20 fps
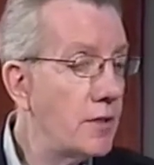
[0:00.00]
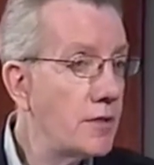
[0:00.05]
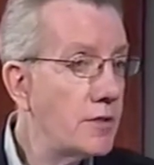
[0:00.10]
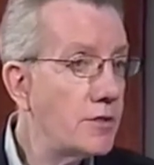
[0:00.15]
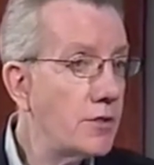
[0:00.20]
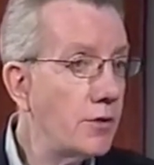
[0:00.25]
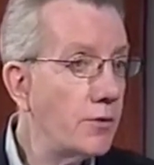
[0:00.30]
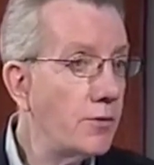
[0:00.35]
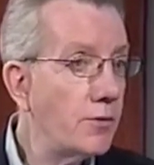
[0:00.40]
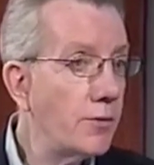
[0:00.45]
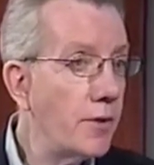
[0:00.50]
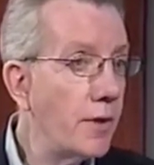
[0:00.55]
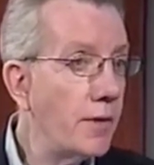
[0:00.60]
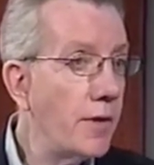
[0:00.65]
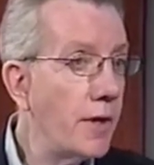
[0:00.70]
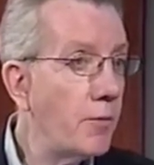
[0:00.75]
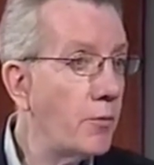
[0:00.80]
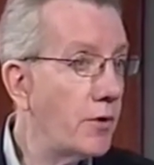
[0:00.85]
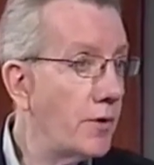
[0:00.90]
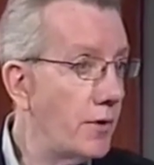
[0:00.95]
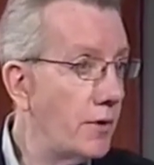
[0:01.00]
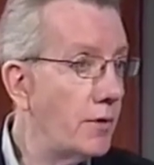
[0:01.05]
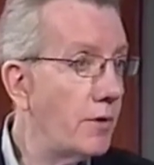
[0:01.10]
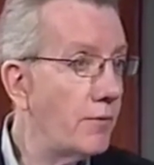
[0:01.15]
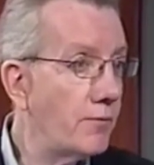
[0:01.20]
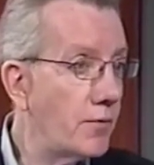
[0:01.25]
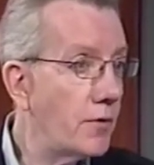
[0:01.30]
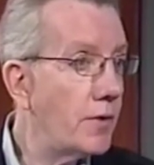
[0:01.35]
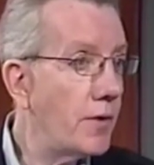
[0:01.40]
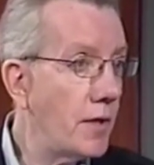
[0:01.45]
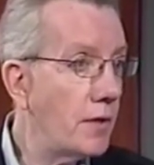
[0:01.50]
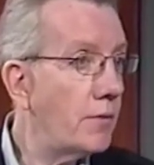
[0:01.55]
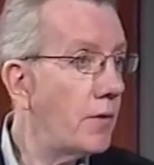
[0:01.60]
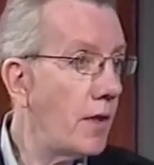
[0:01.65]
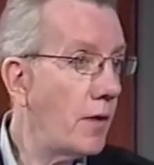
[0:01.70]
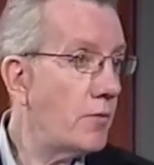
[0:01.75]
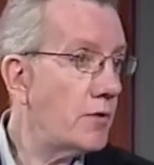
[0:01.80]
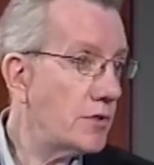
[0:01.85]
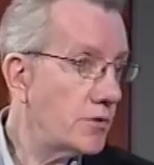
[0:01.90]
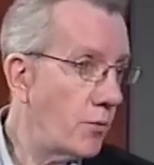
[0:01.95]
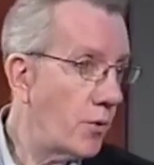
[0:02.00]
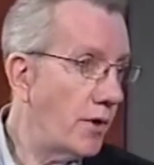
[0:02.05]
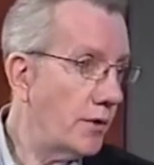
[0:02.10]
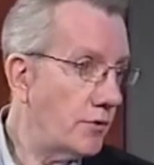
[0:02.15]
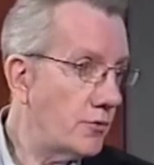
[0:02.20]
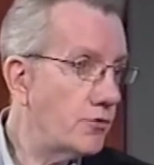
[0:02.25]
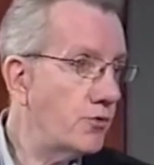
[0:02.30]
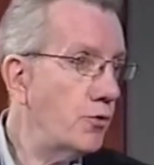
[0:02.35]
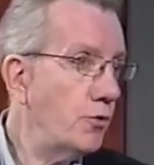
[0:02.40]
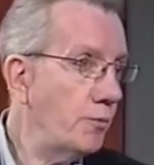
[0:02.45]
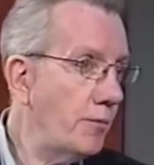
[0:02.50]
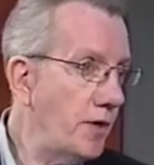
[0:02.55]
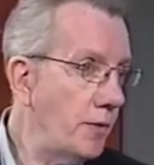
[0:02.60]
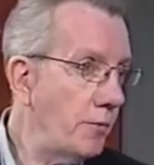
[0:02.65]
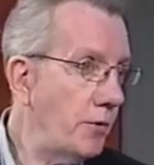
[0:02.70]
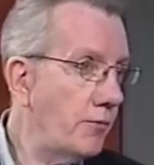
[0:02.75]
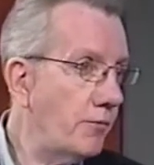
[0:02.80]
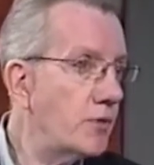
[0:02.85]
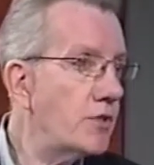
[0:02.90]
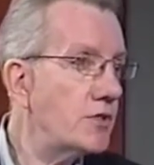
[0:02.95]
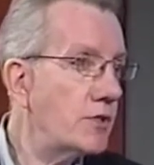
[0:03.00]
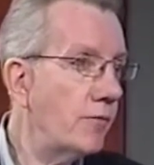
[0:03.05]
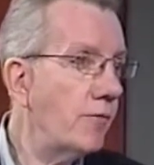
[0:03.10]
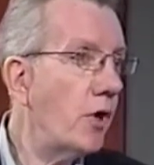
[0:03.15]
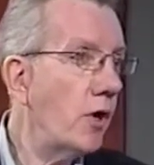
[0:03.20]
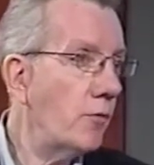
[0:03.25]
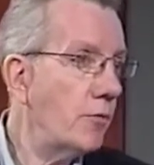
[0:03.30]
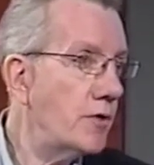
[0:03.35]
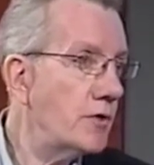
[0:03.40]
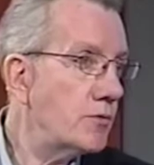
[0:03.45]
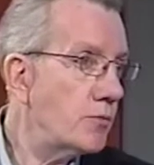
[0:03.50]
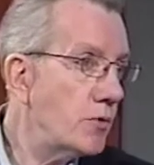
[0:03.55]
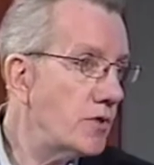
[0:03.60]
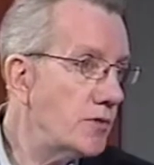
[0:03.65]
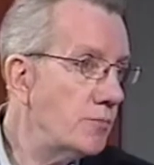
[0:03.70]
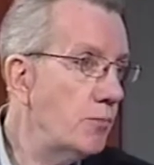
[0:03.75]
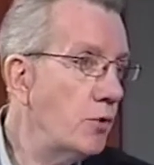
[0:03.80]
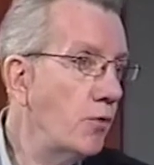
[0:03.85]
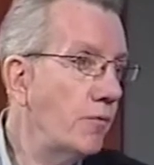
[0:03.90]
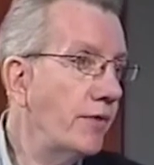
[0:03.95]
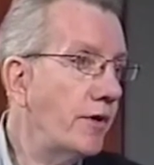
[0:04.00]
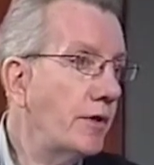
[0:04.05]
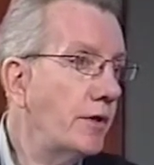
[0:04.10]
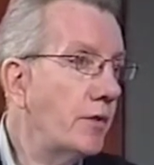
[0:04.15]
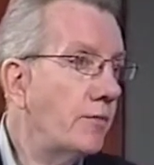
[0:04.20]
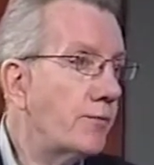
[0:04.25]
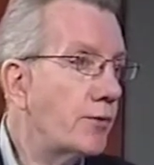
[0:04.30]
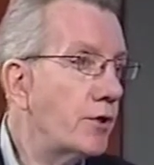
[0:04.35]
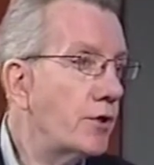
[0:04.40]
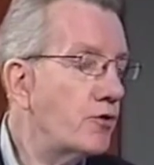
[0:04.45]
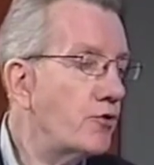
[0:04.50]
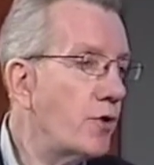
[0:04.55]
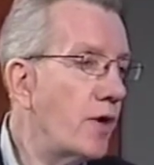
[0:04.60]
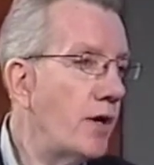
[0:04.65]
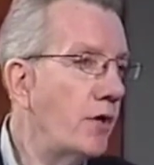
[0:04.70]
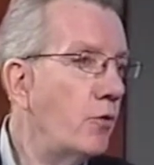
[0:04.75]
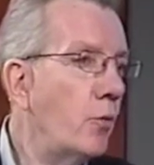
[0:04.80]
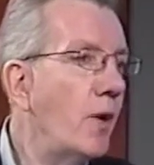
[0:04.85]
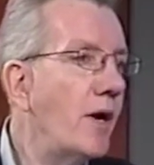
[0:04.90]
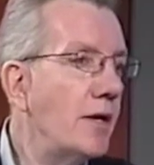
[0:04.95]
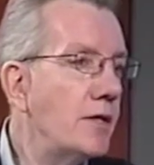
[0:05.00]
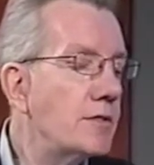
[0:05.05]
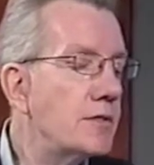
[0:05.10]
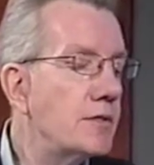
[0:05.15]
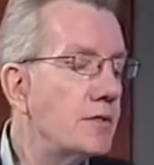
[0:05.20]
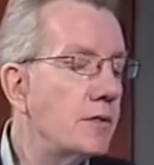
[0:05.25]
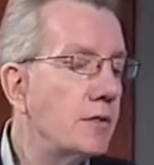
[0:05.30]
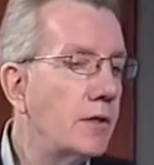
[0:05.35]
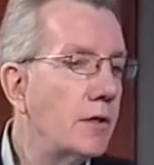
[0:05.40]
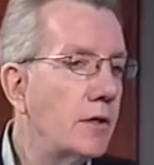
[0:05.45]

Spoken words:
So they were the first. That was what drew people. First of all, was moving the fur trade west.